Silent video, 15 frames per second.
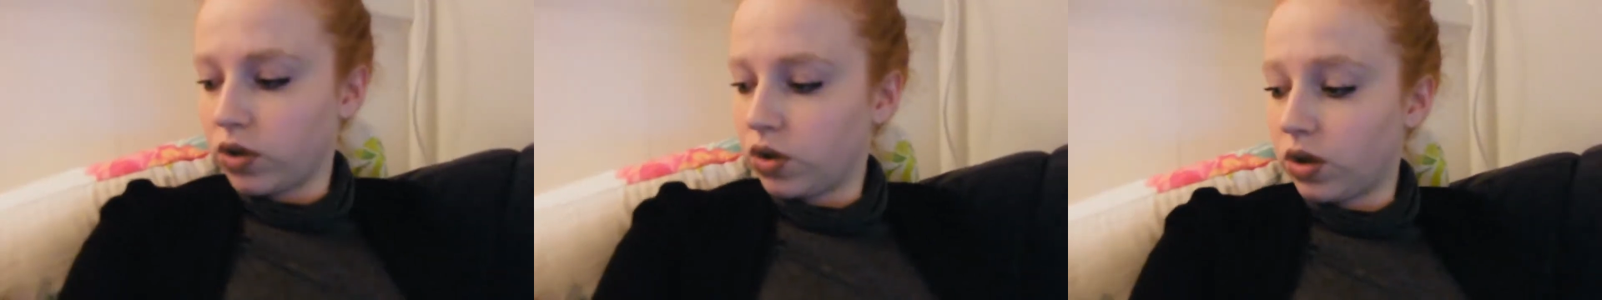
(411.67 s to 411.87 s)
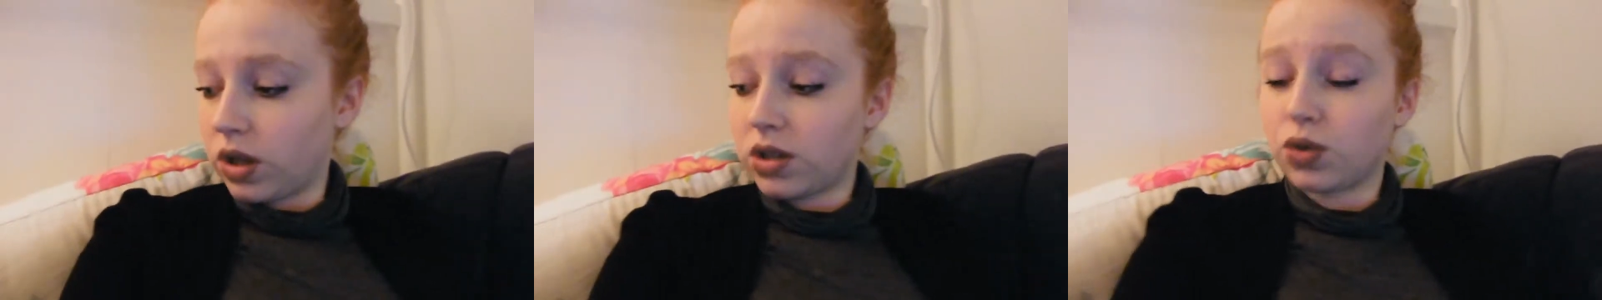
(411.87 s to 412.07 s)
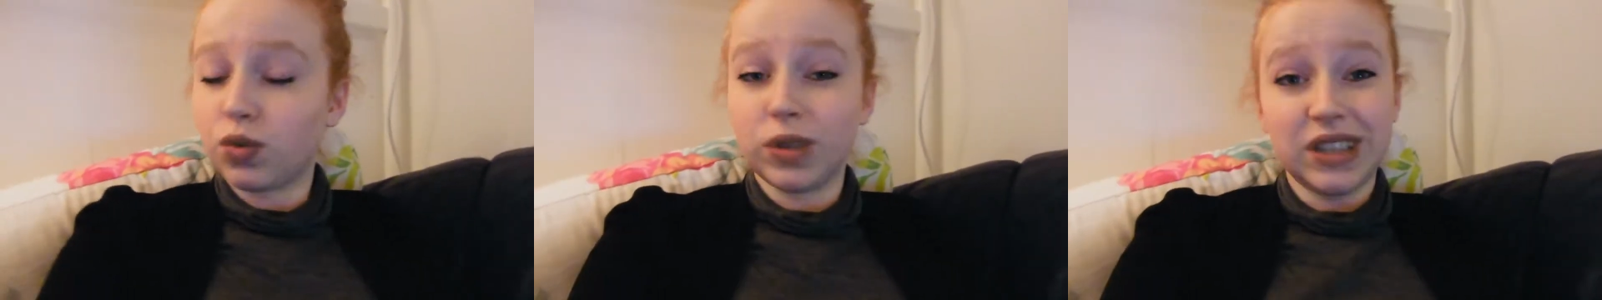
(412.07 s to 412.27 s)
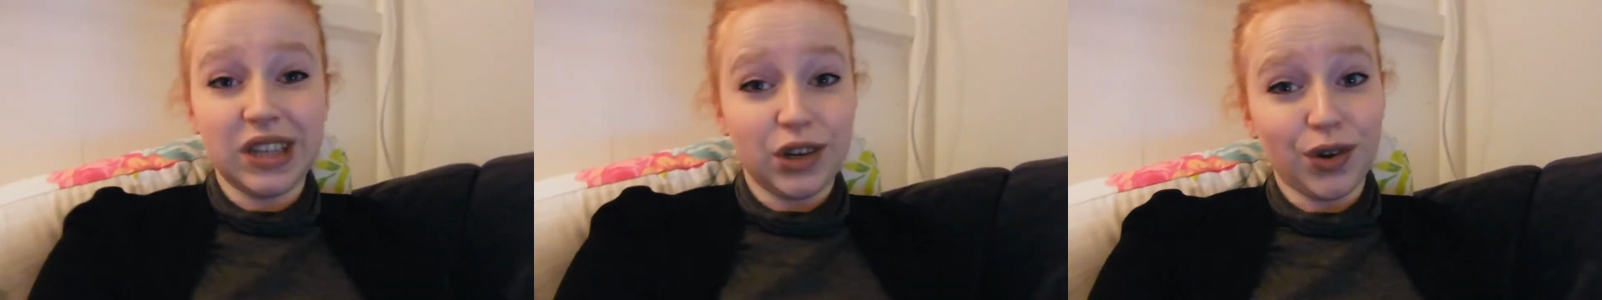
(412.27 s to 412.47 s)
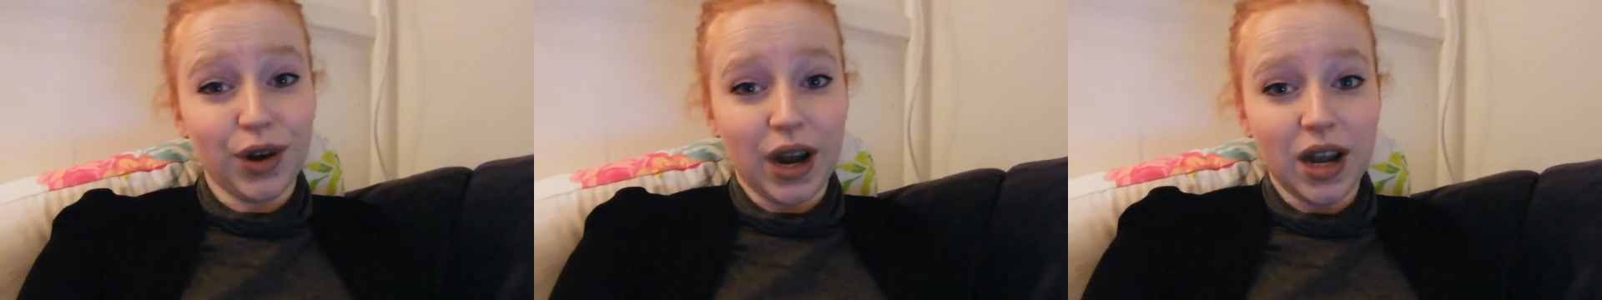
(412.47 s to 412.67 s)
so that's really
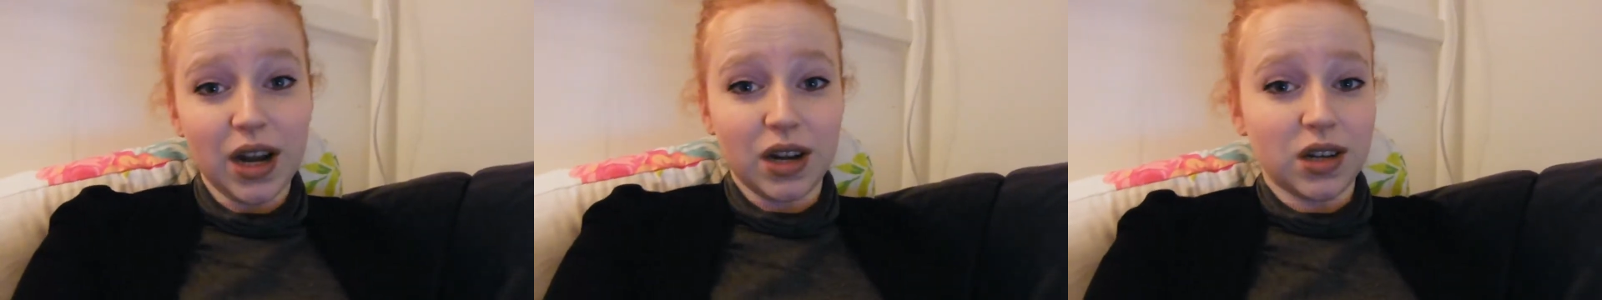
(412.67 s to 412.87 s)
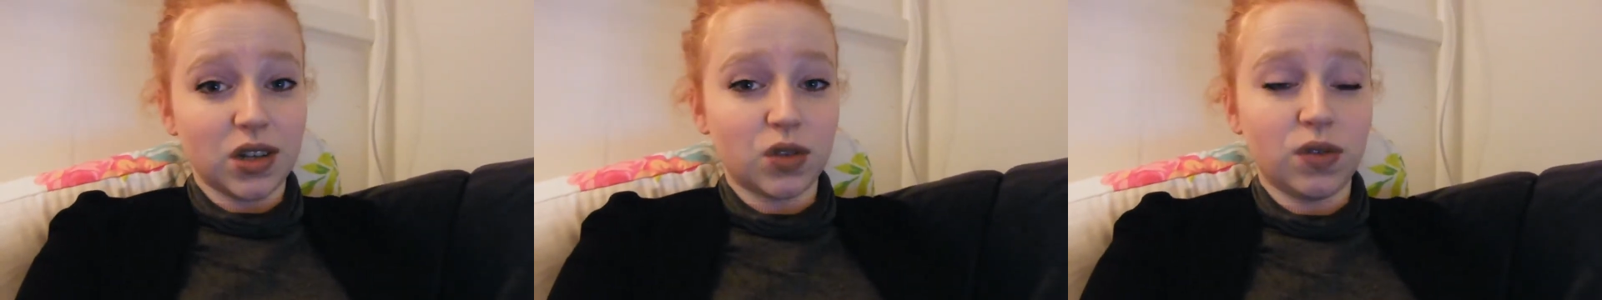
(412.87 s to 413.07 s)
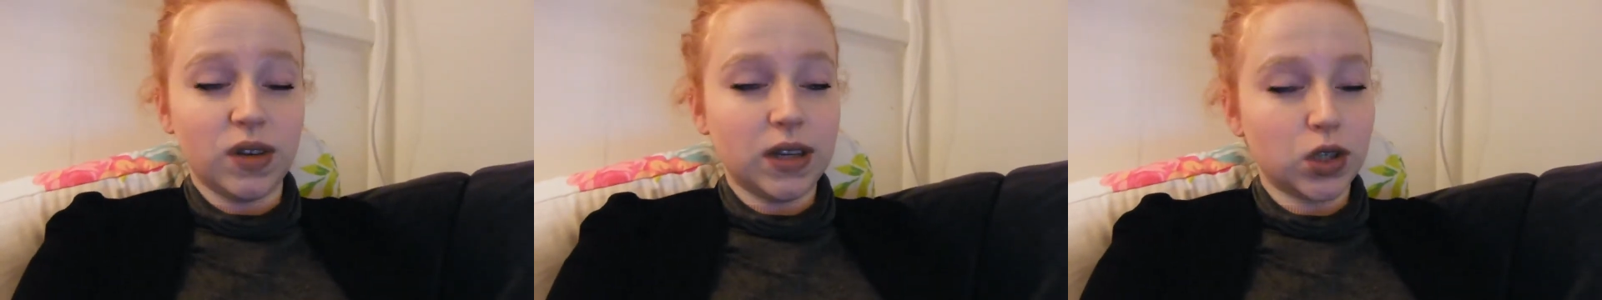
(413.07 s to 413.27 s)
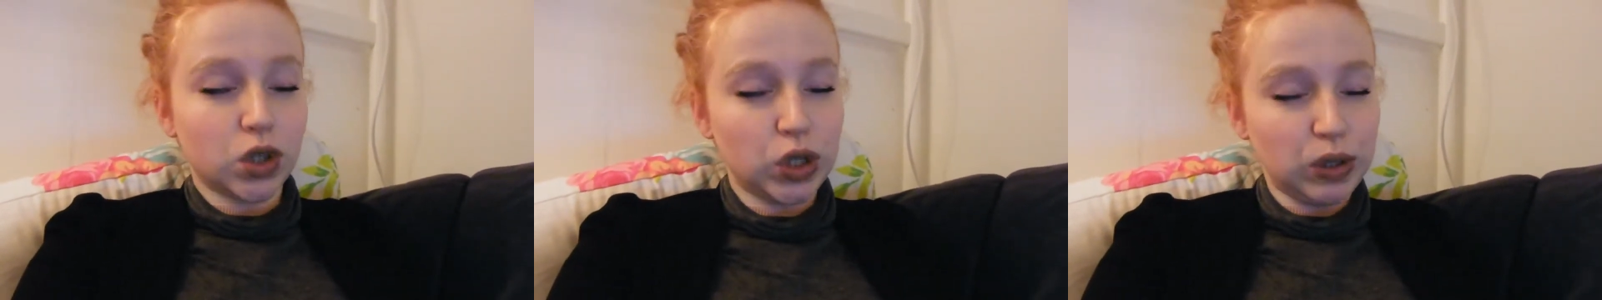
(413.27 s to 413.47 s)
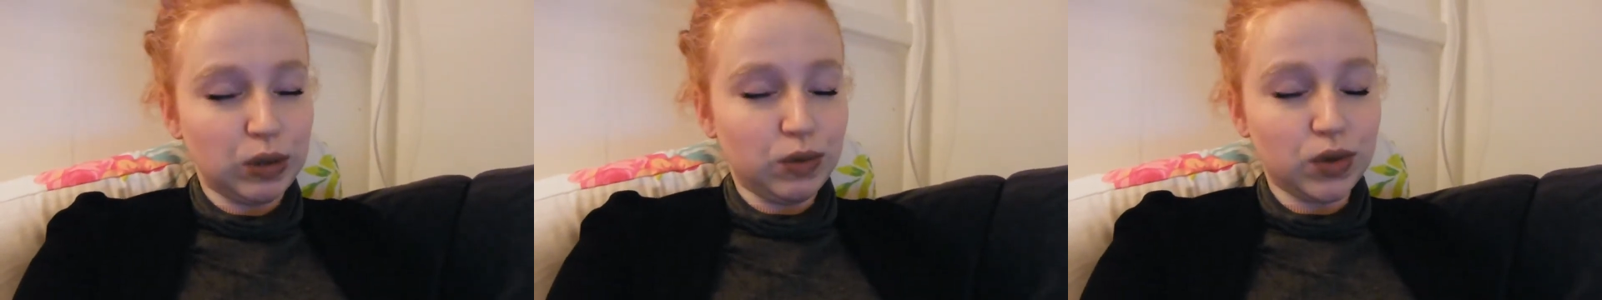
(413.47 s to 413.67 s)
great, and it's vegan
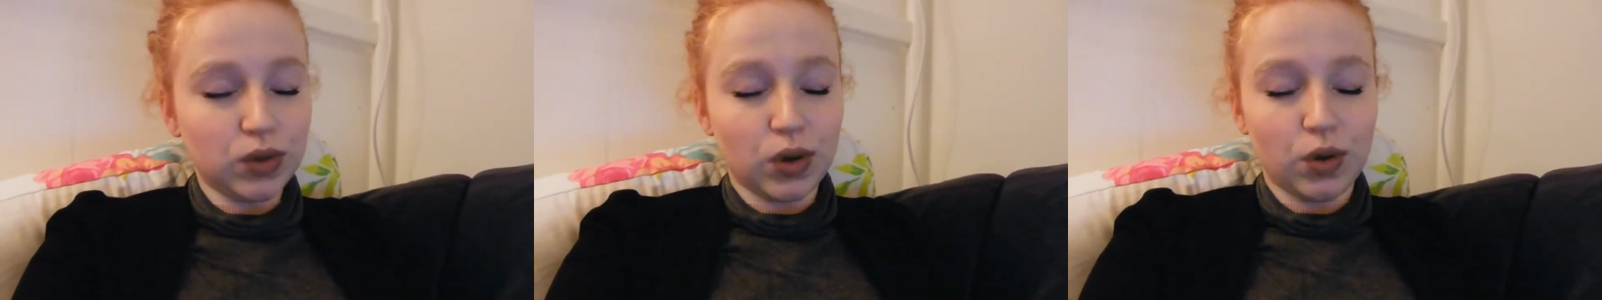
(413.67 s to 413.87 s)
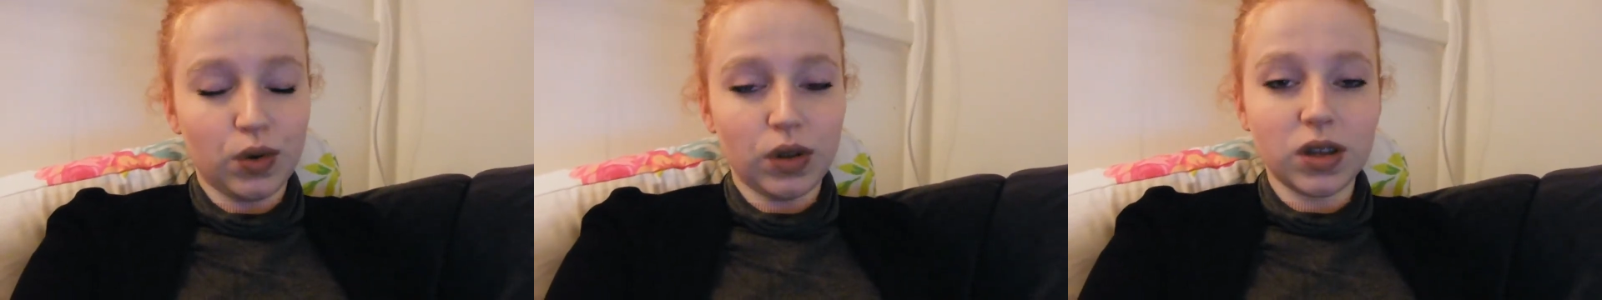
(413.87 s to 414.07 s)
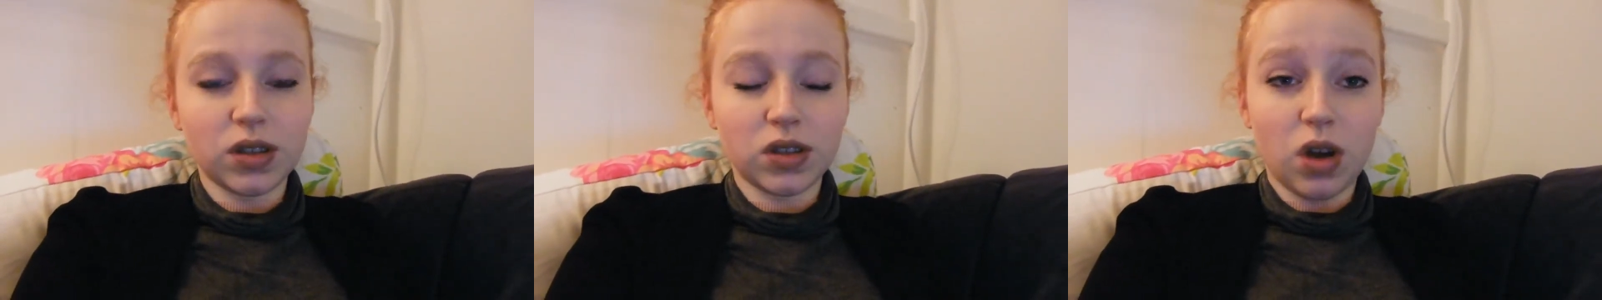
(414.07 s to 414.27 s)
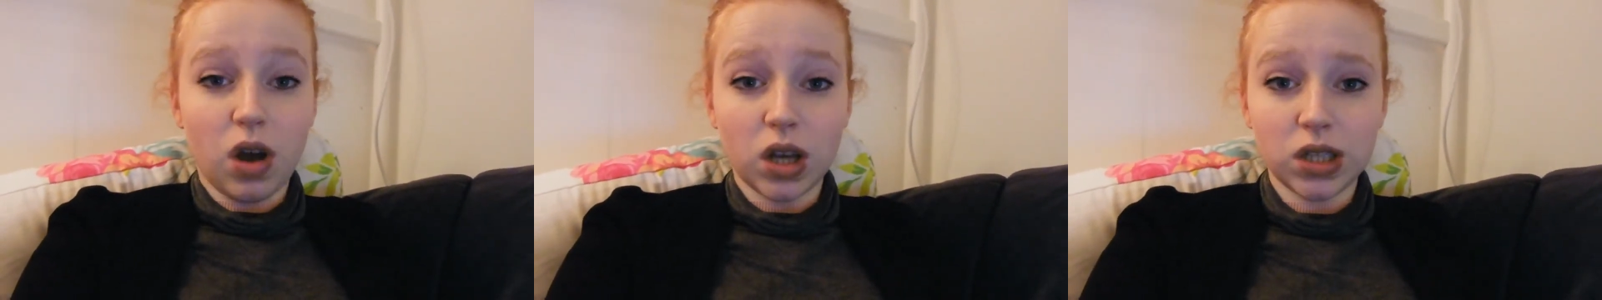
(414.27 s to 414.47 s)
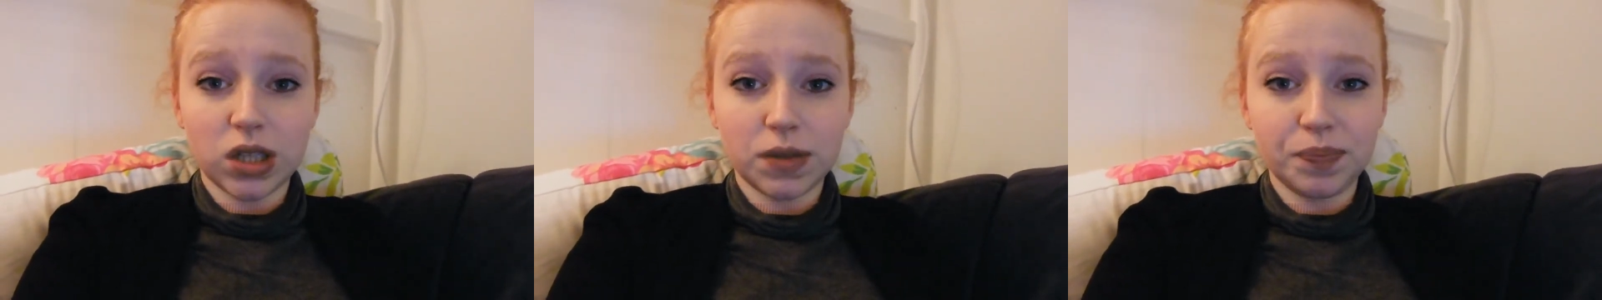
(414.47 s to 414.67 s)
too, so that's
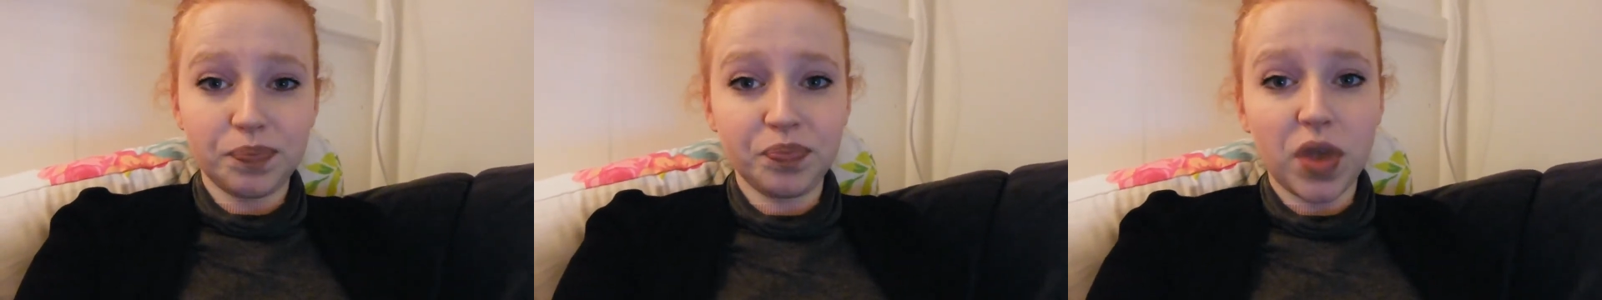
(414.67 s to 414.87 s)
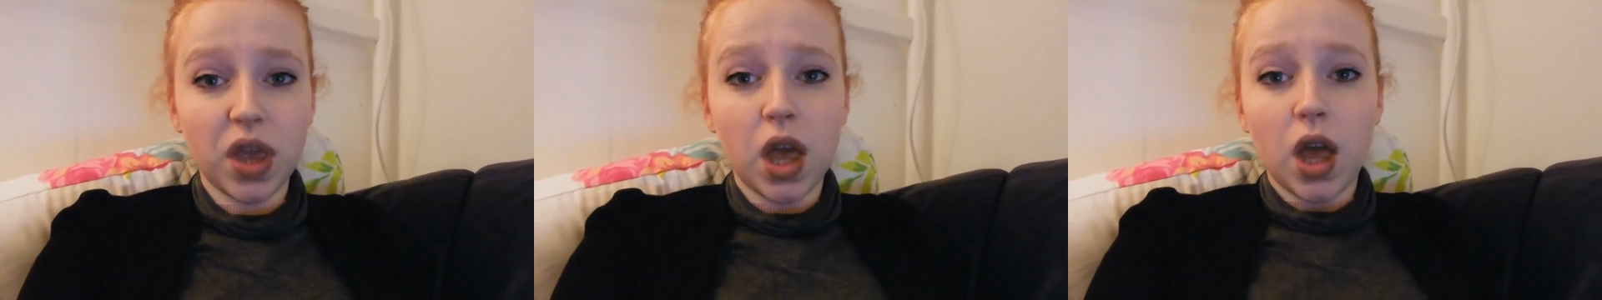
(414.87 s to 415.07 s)
awesome.